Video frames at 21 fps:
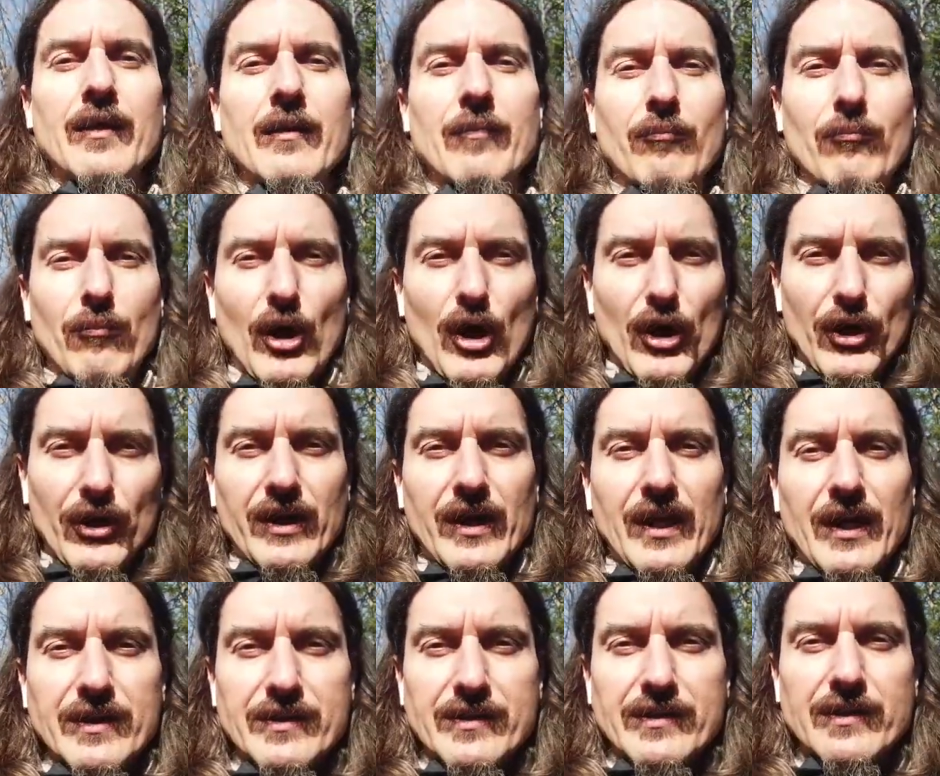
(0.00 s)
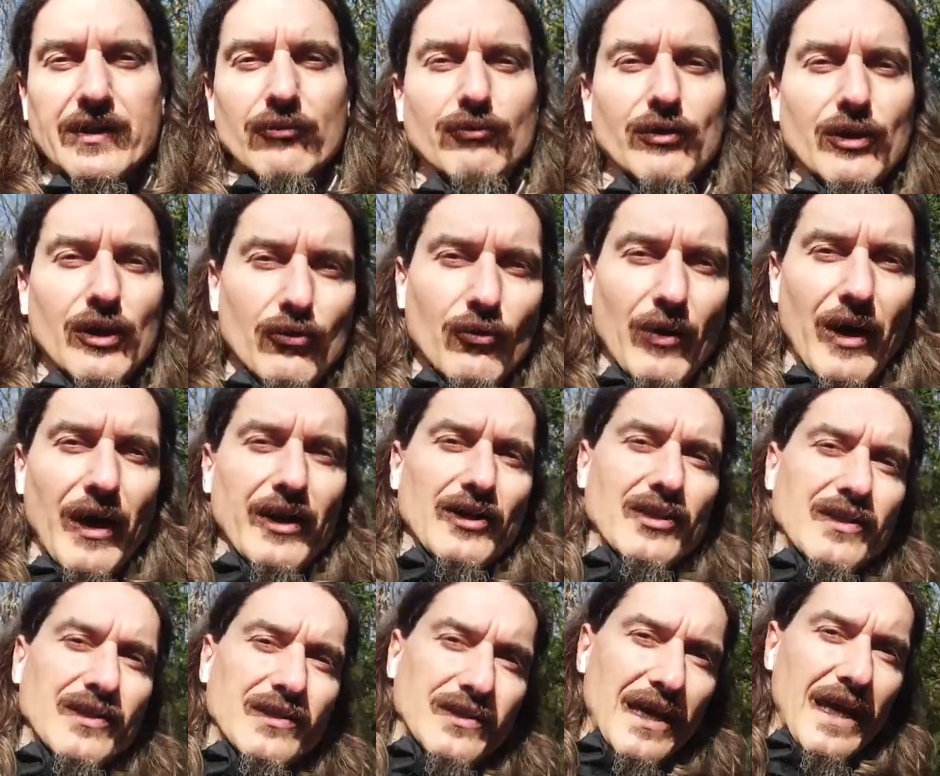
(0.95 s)
Markets require
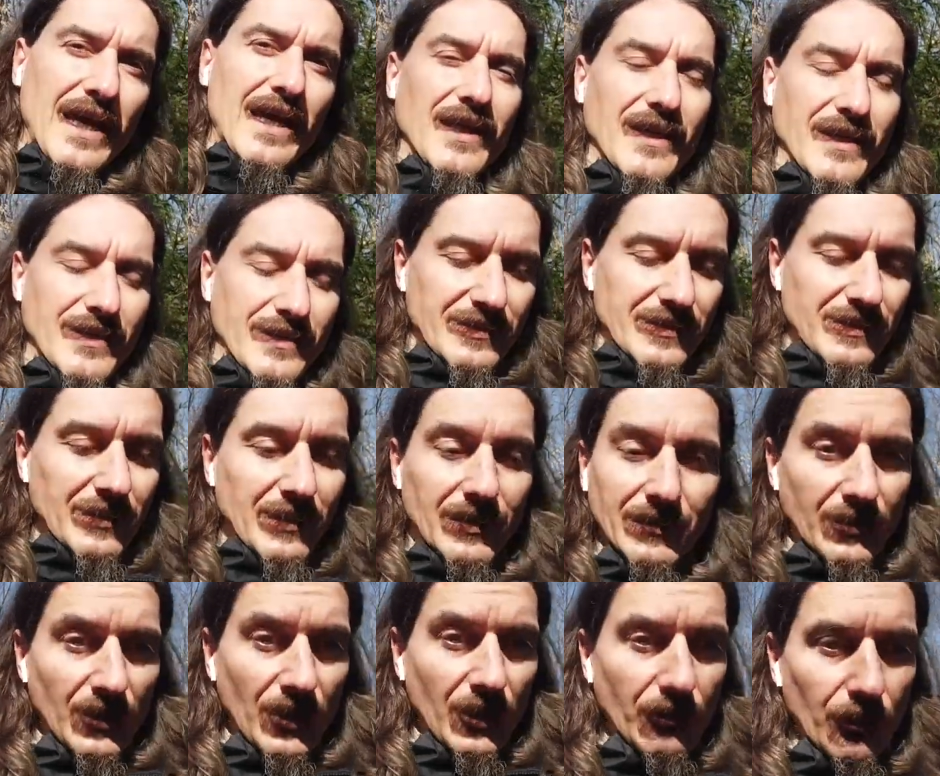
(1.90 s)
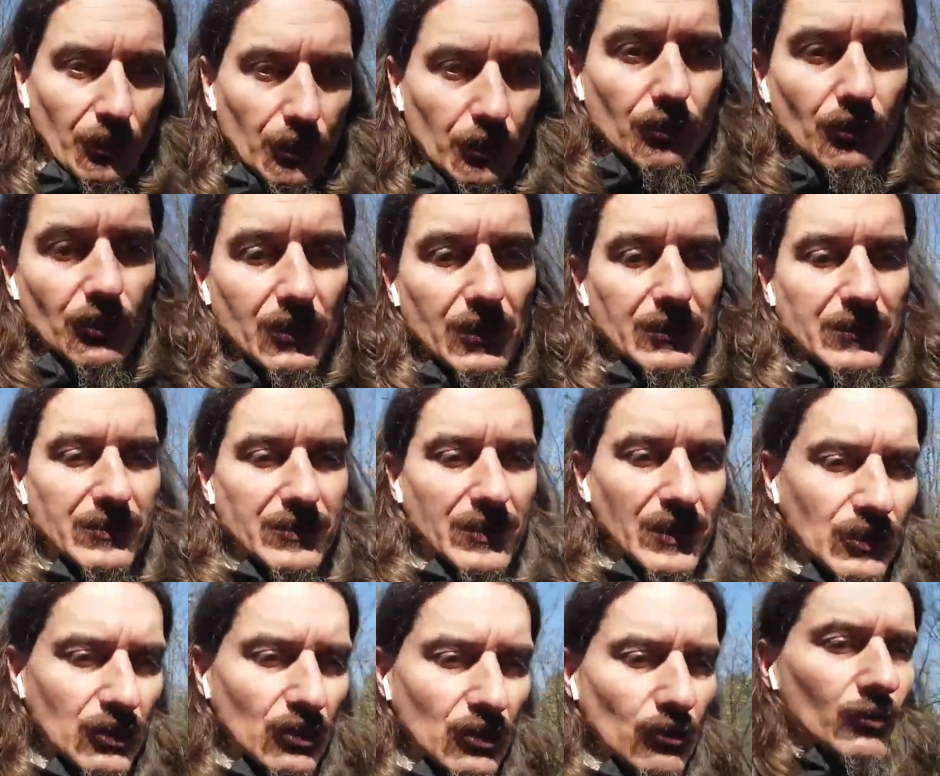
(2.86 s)
states. Neither could
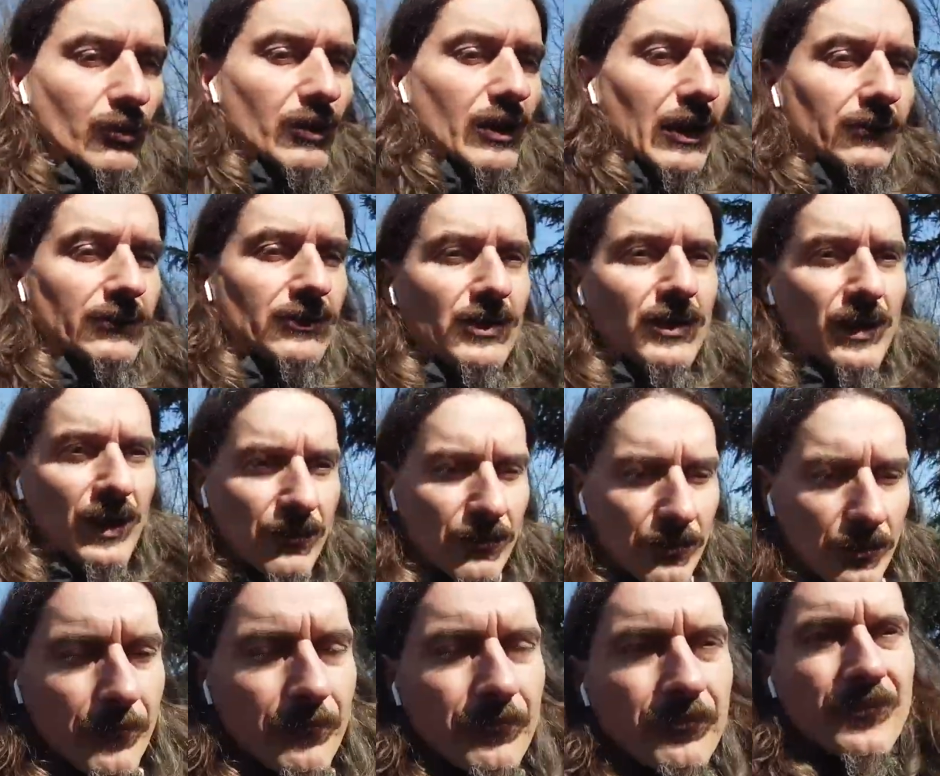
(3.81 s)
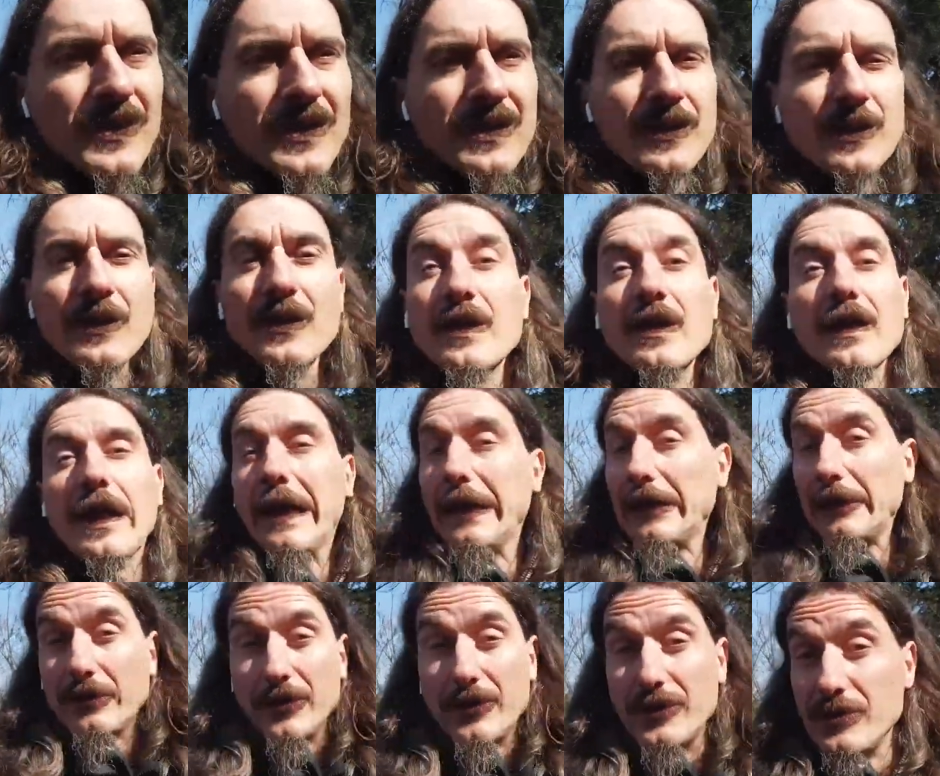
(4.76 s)
continue without the other,
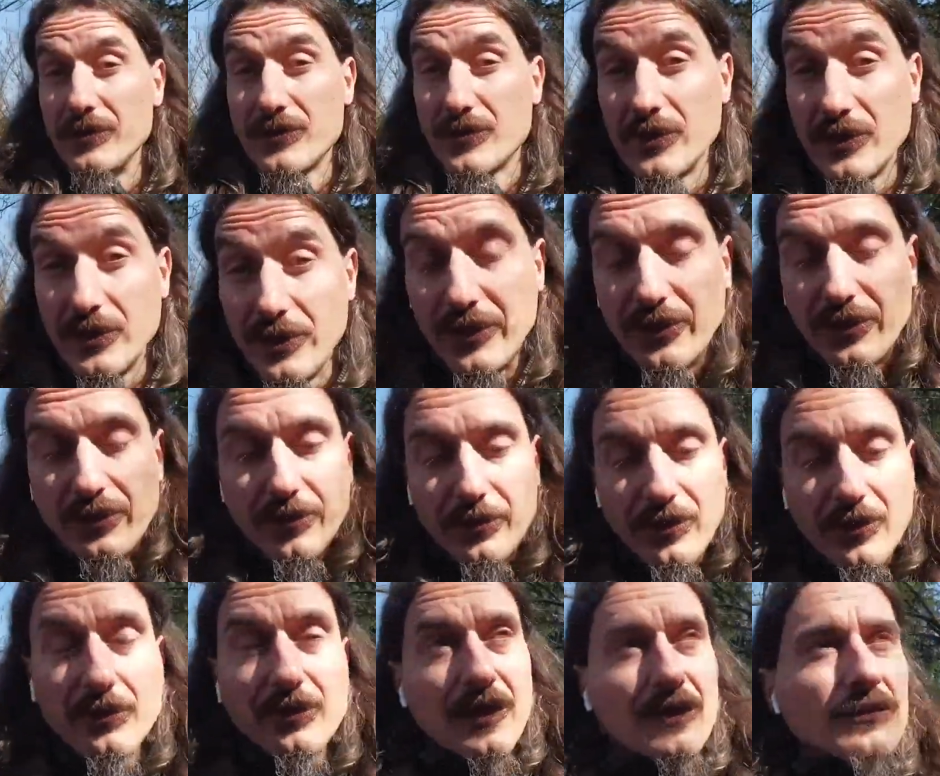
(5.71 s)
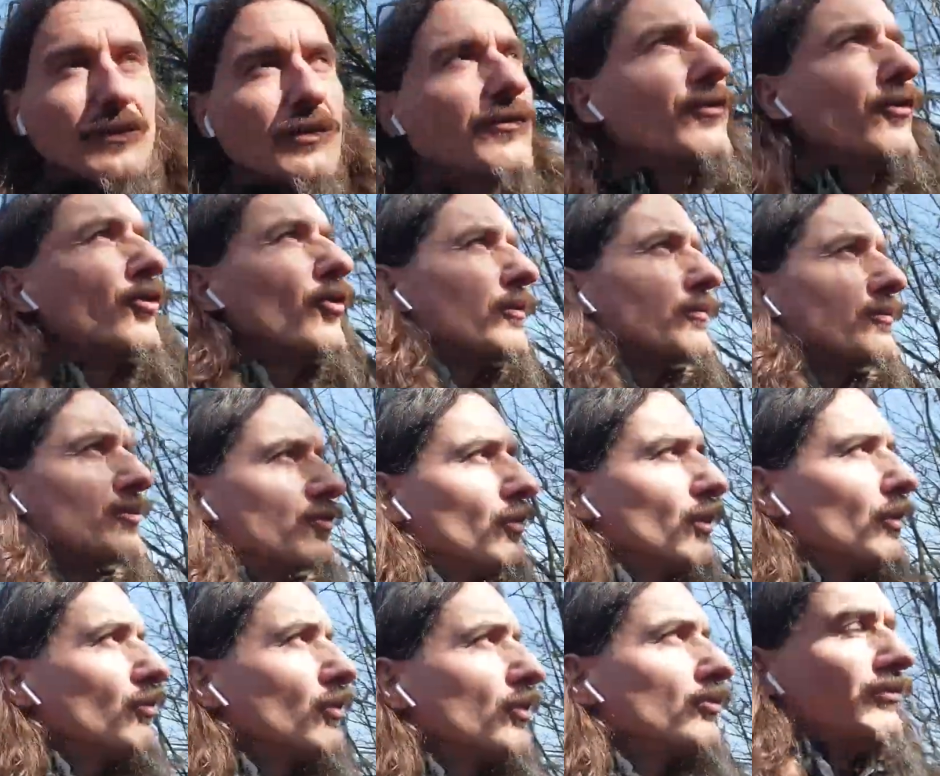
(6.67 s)
at least in anything like the forms
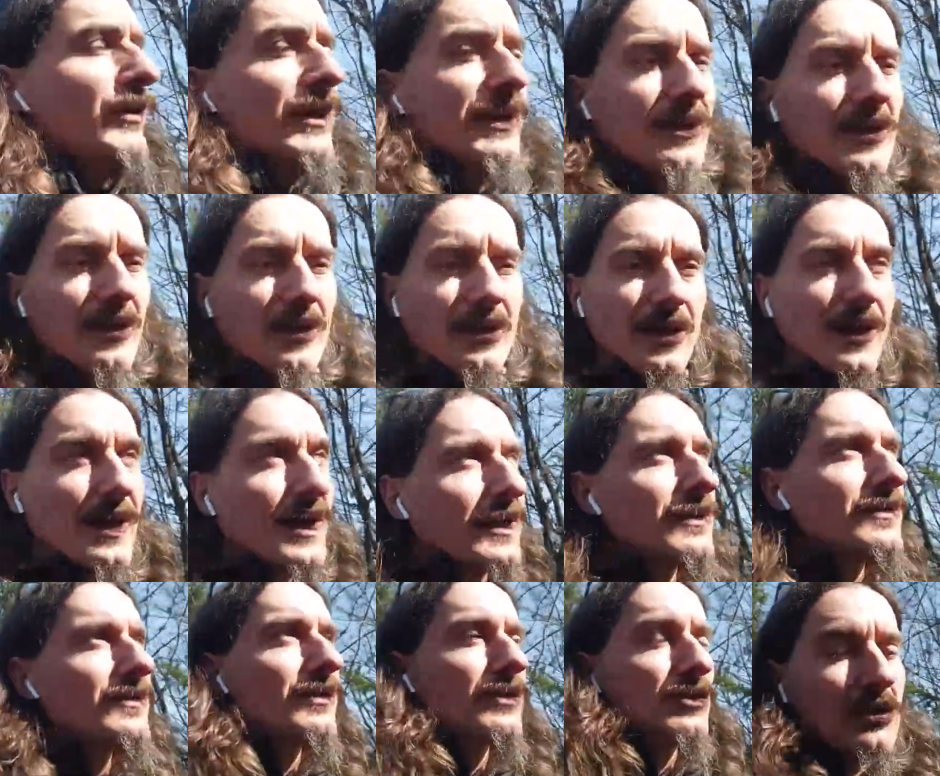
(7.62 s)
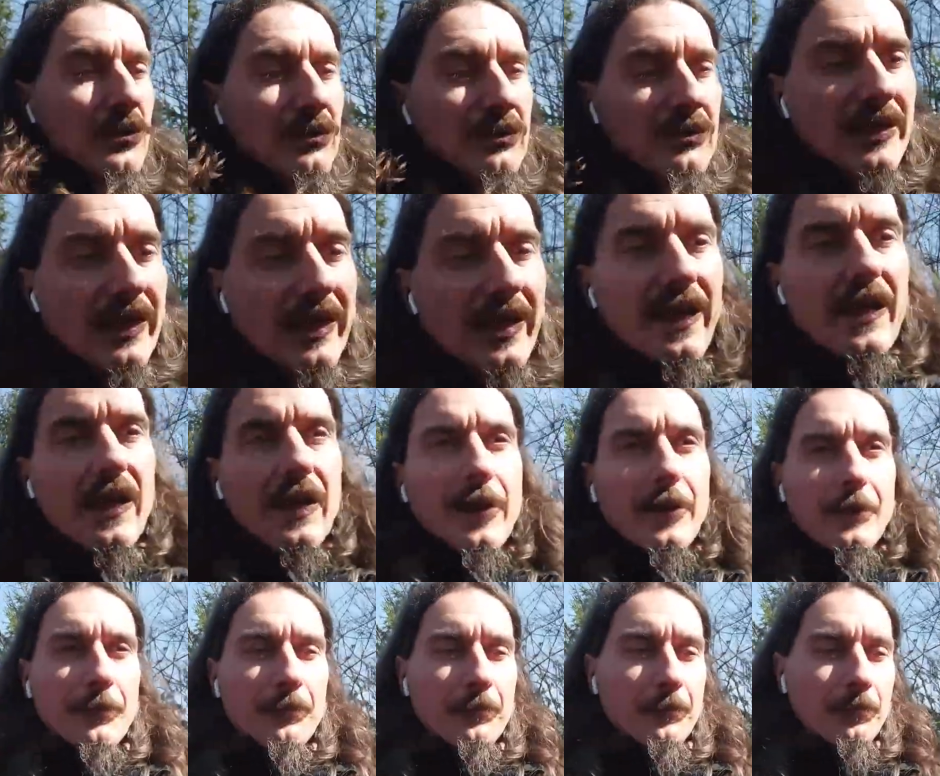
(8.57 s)
we would recognize
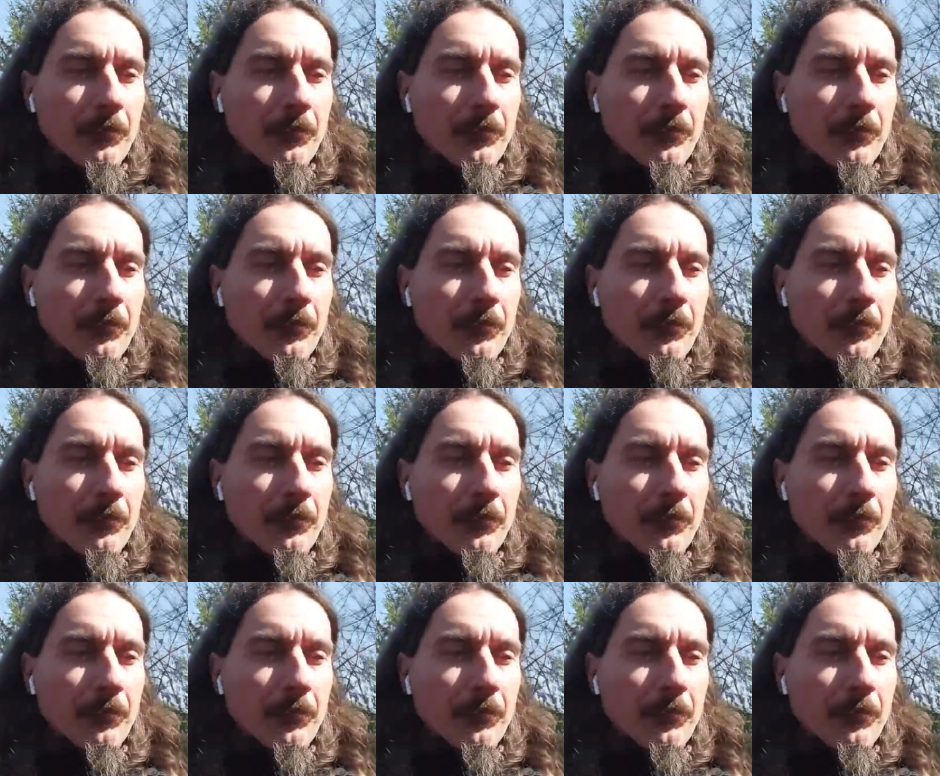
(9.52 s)
today.